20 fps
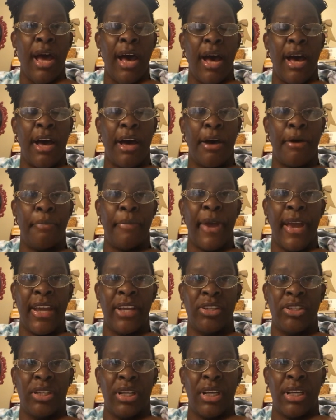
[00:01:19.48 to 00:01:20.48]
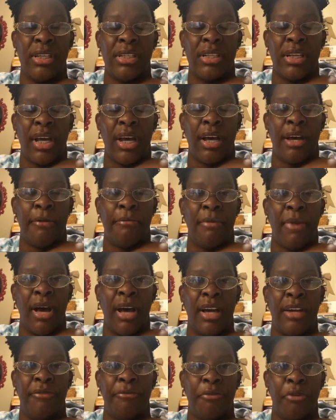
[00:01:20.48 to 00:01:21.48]
a patient. Um,
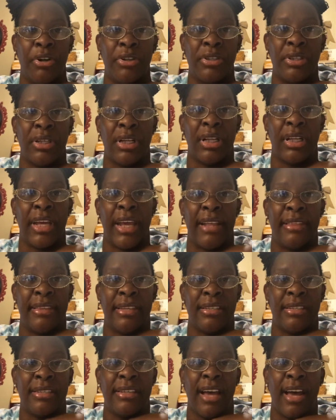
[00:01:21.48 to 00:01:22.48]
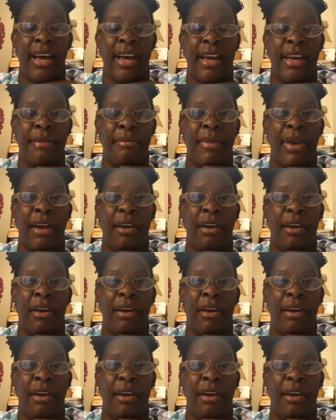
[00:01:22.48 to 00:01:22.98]
unfortunately, at this time,